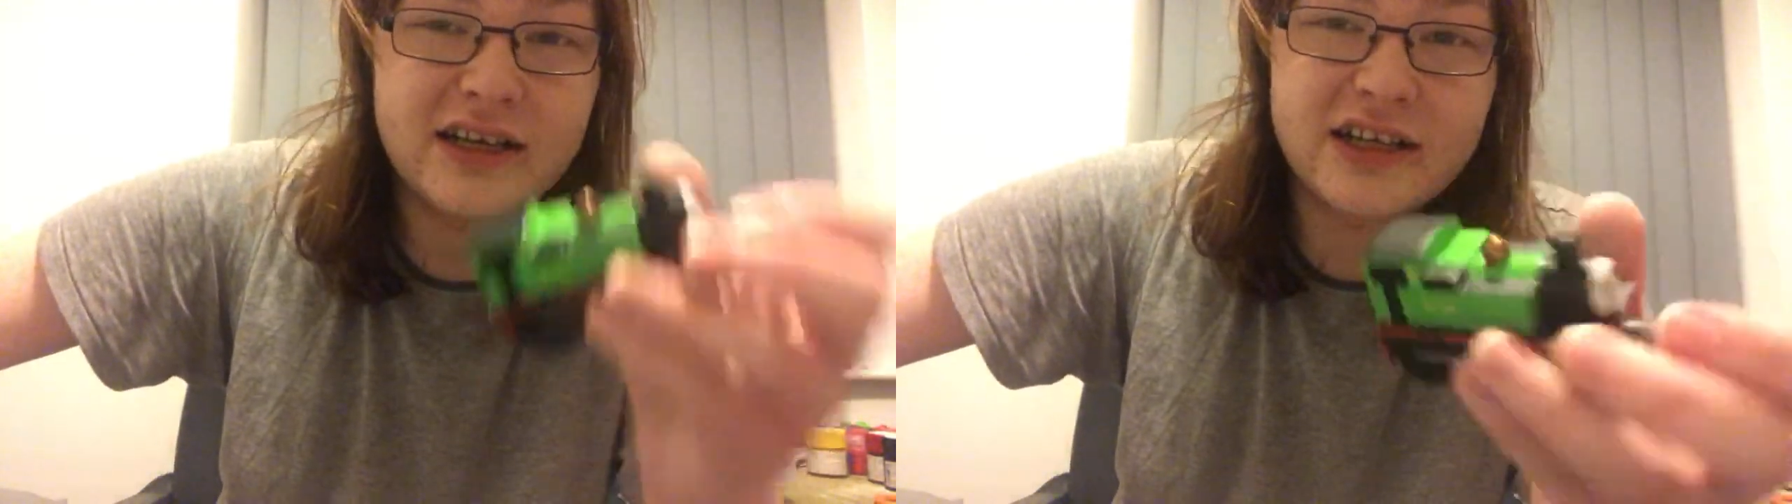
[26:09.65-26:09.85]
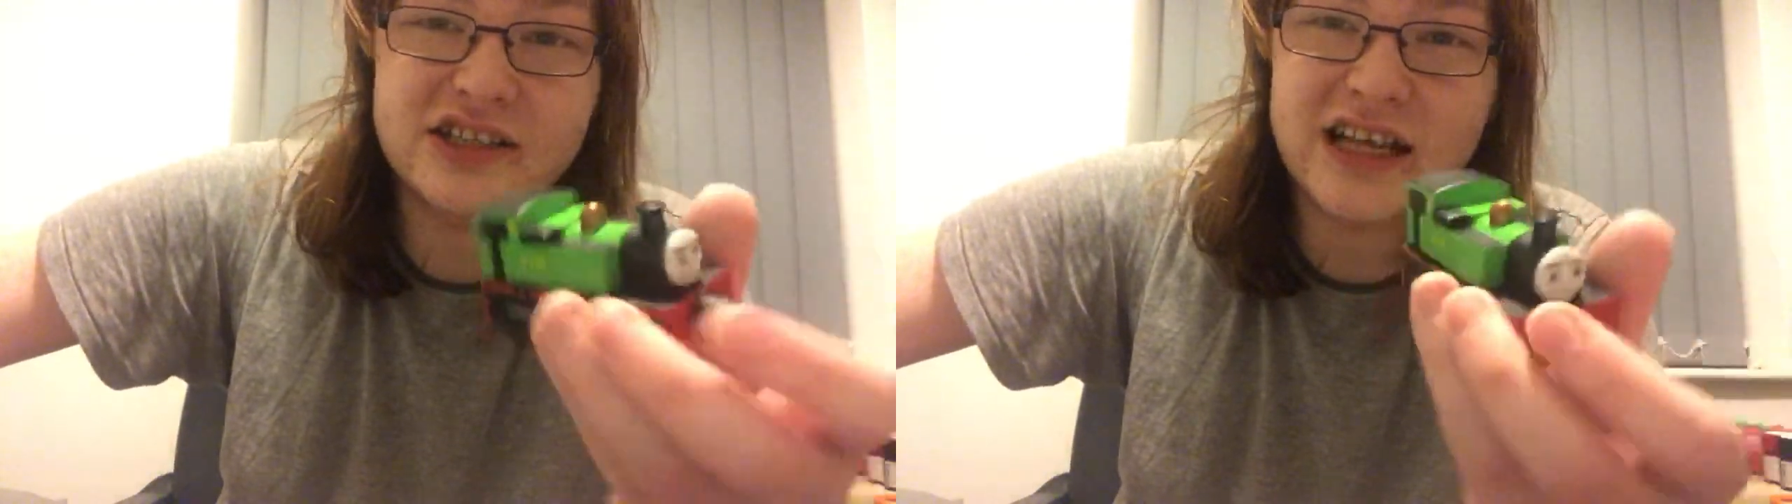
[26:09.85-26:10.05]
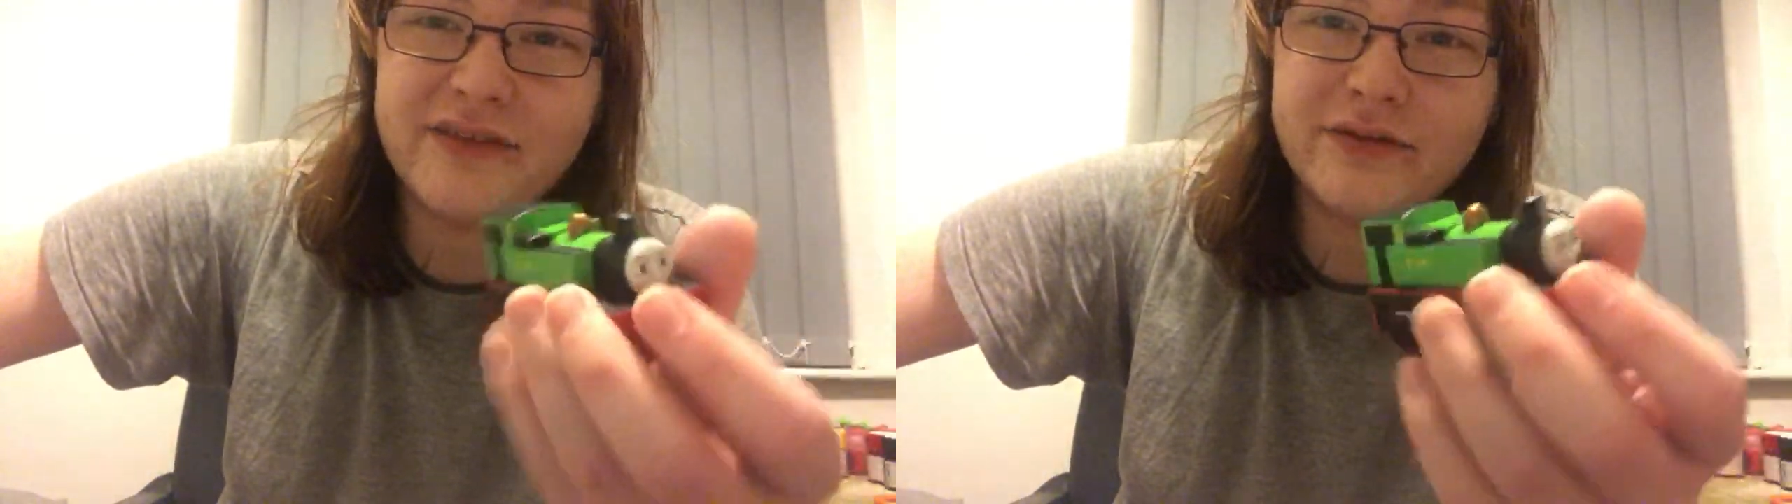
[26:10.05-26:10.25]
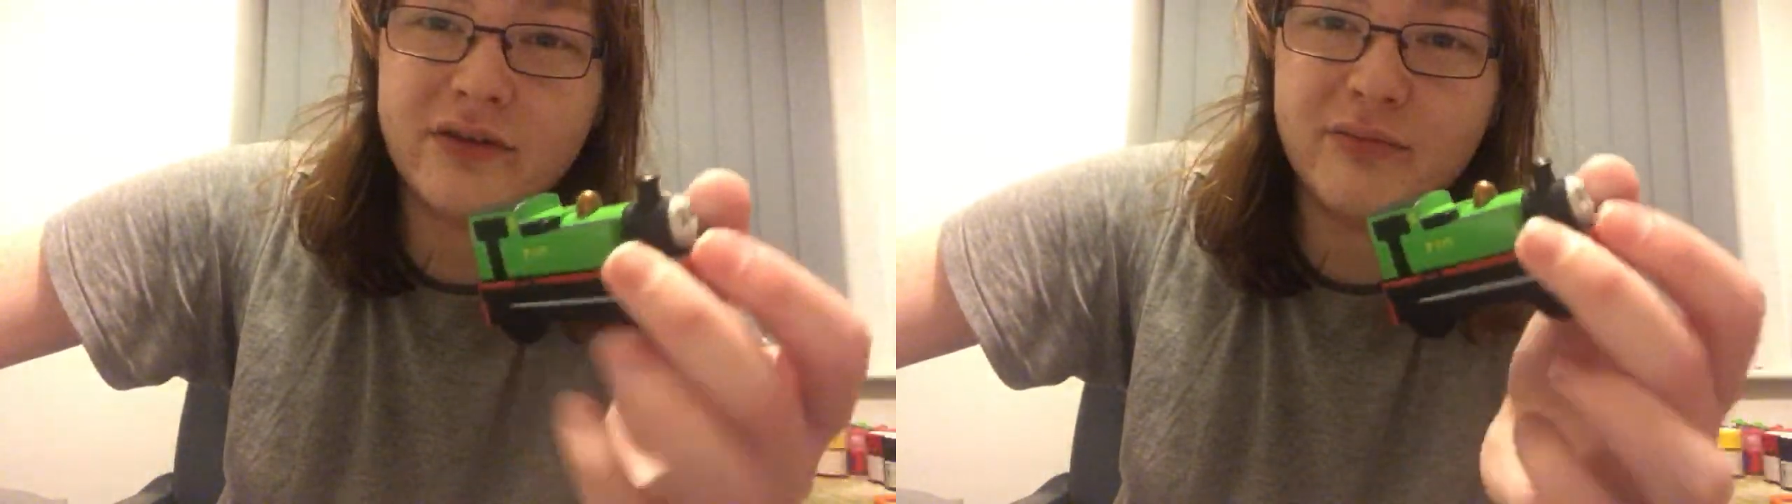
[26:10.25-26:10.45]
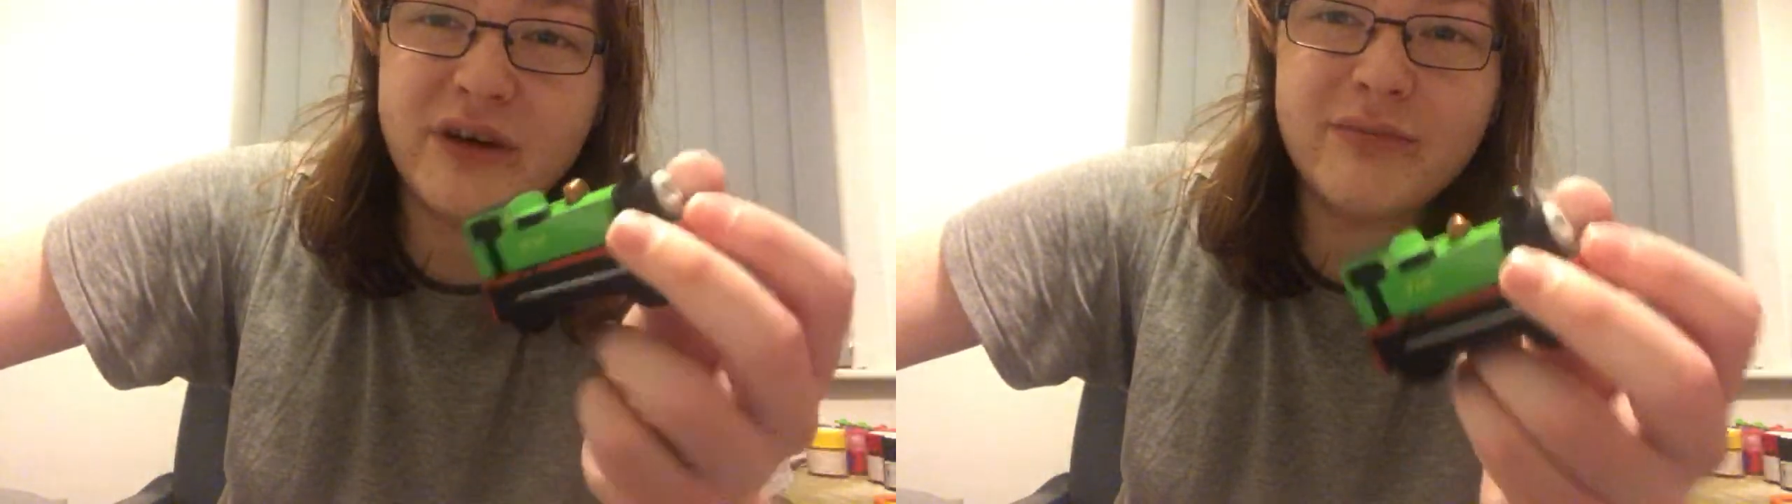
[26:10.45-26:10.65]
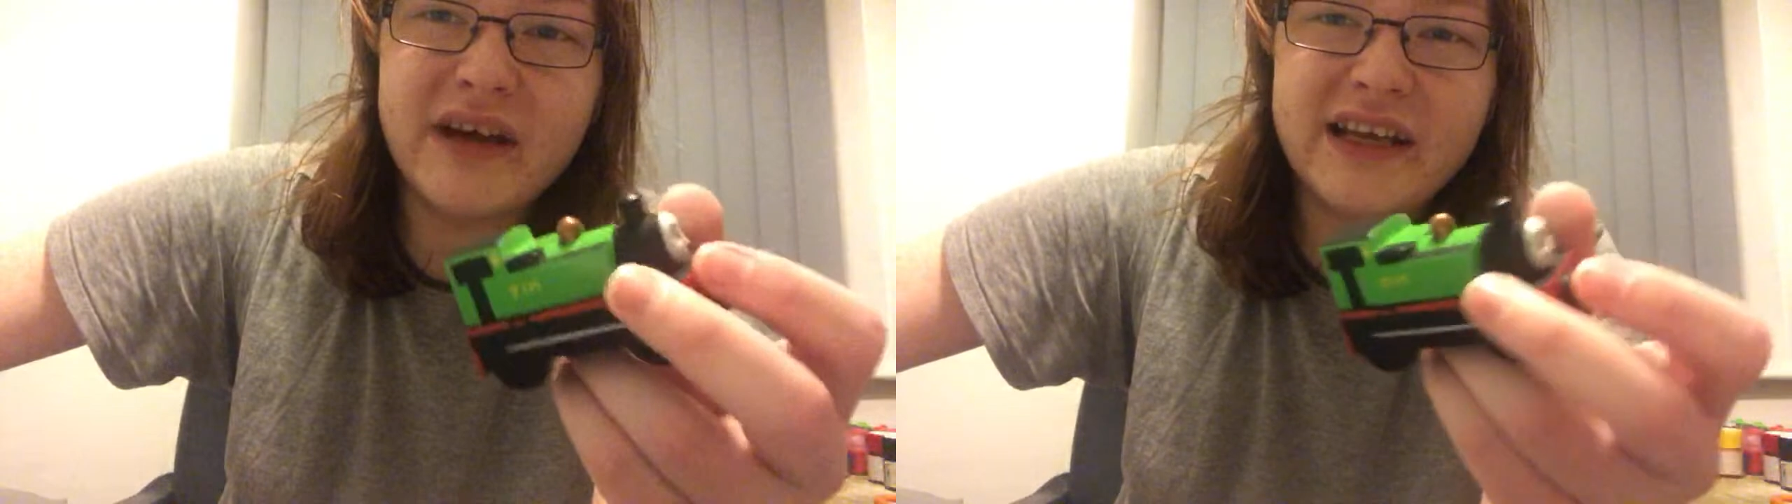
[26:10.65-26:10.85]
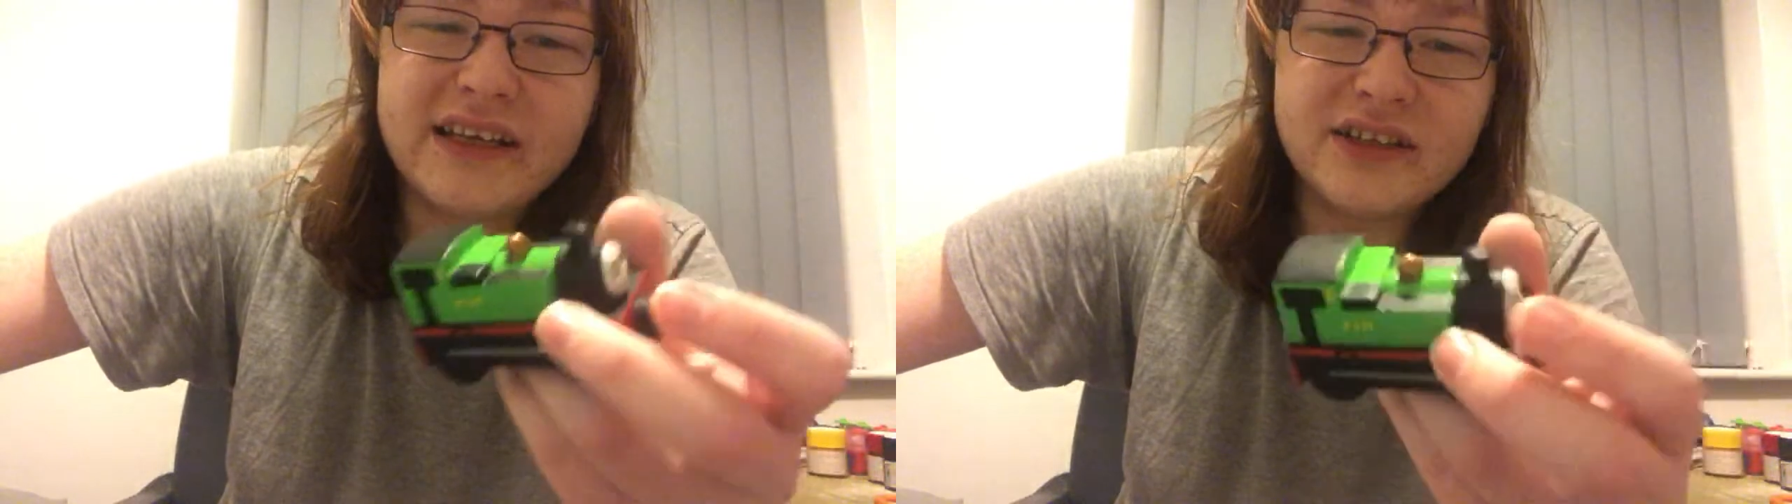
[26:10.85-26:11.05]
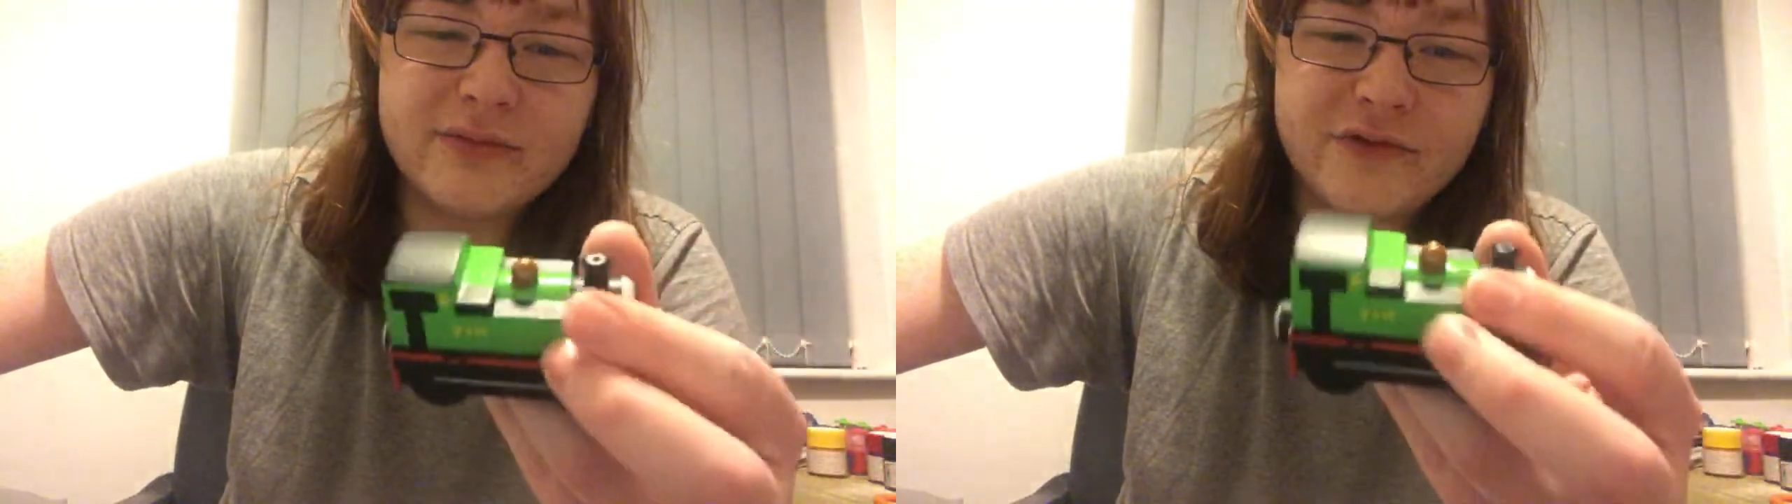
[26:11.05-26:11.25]
because I've been
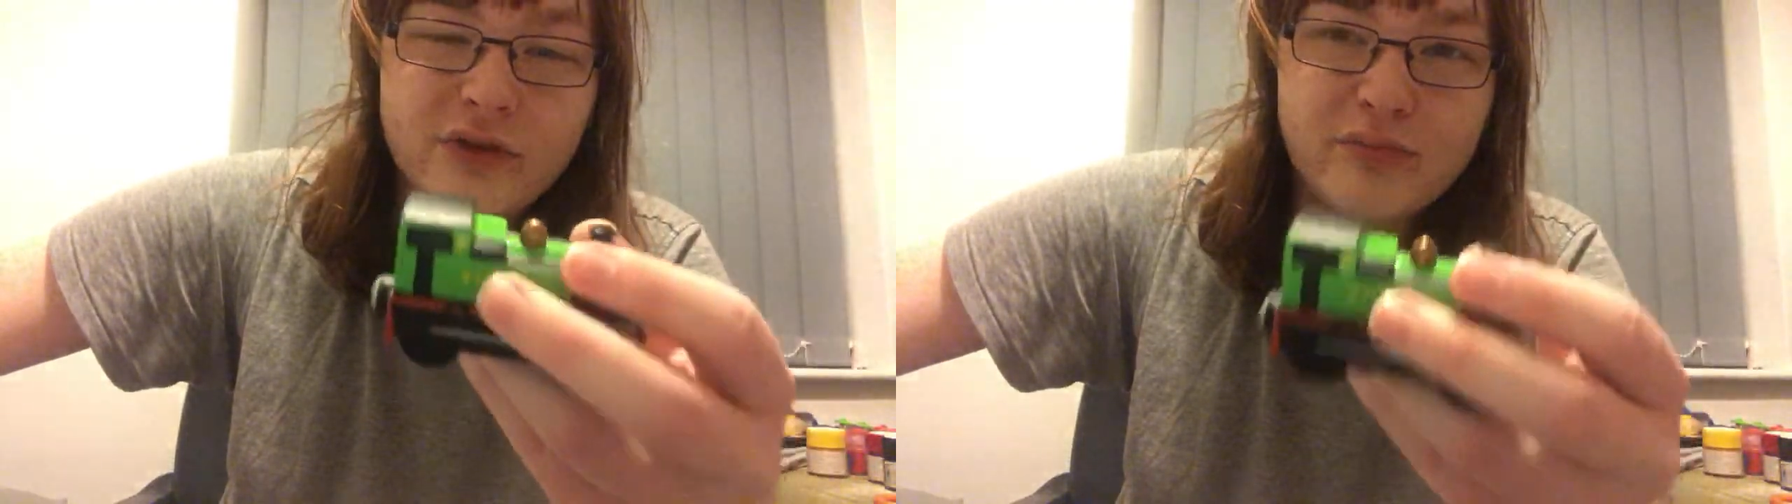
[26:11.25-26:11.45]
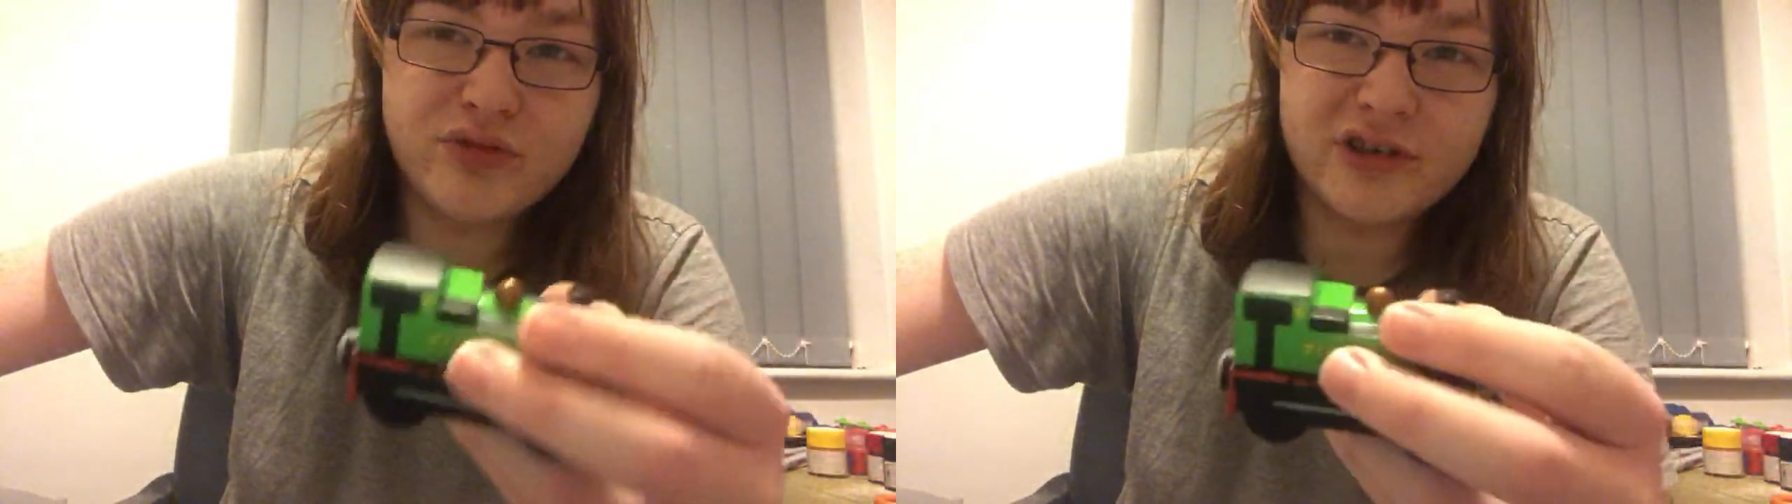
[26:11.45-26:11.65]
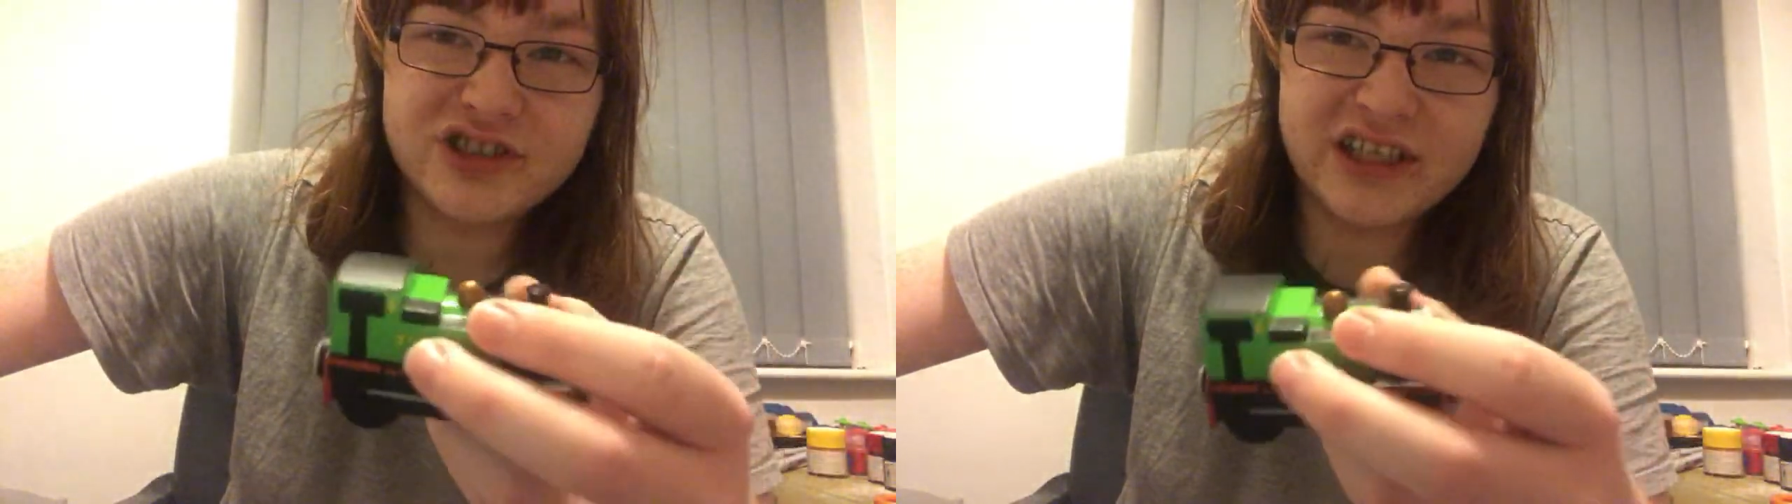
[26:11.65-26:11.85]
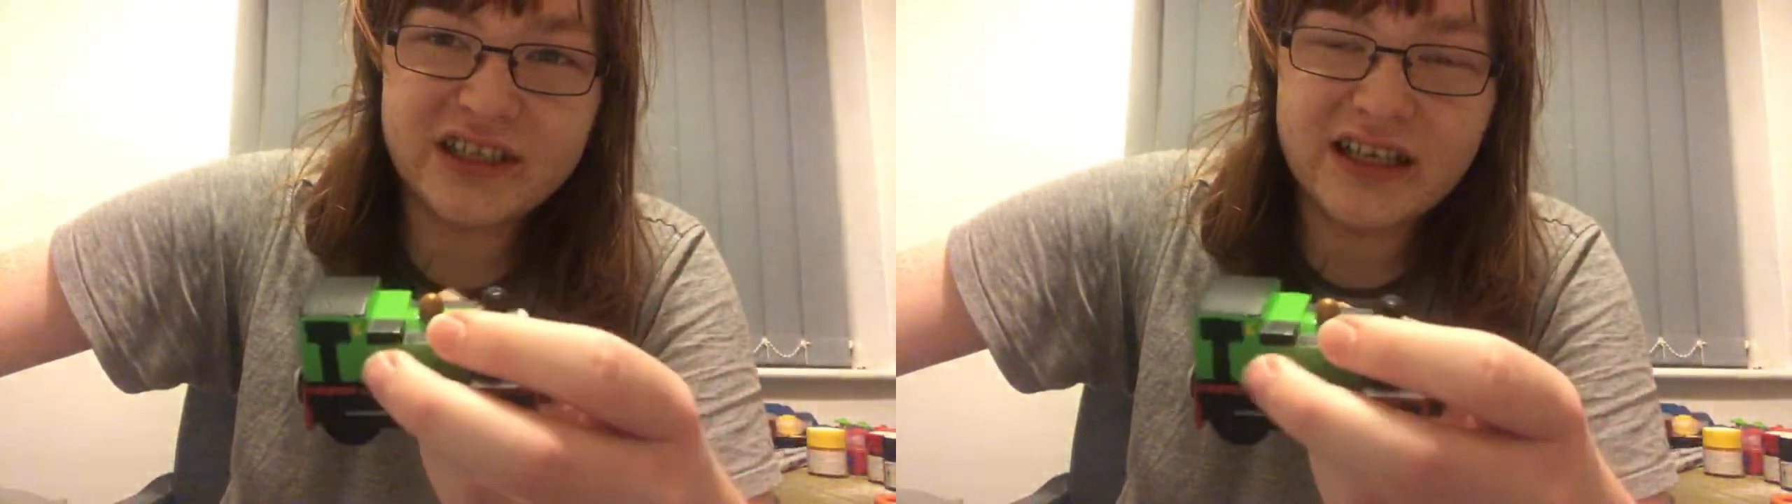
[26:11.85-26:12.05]
making them for a project